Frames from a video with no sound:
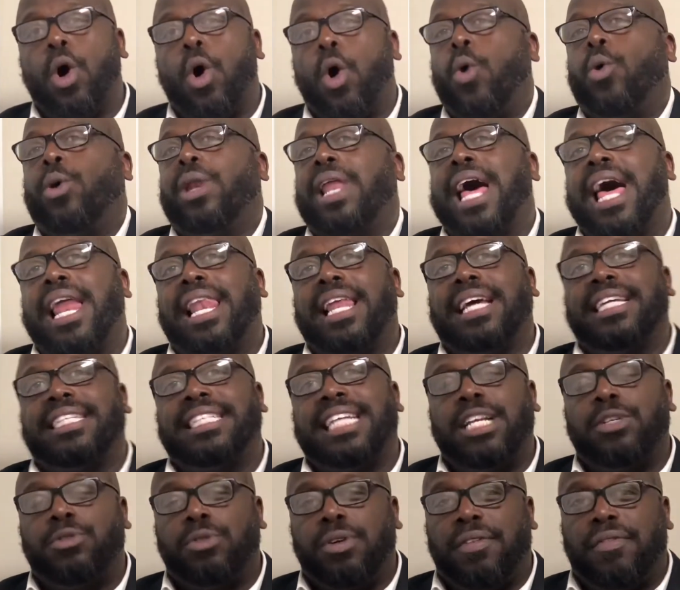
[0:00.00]
Old
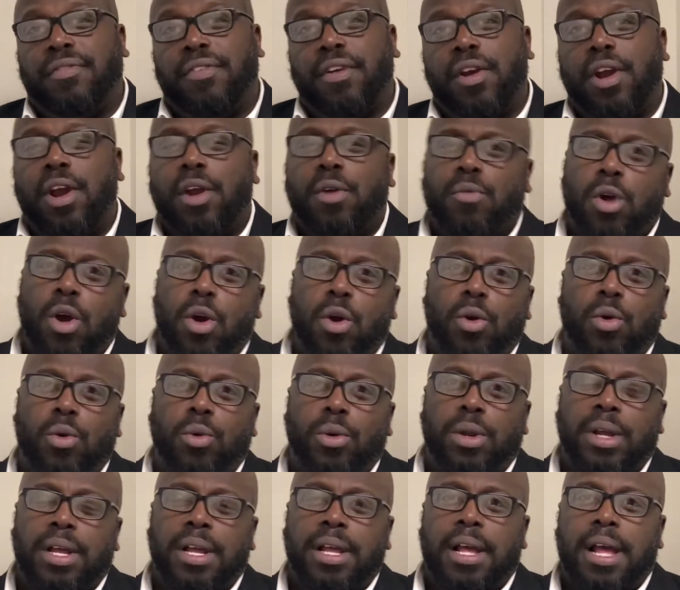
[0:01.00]
Alexandria Ferry Road.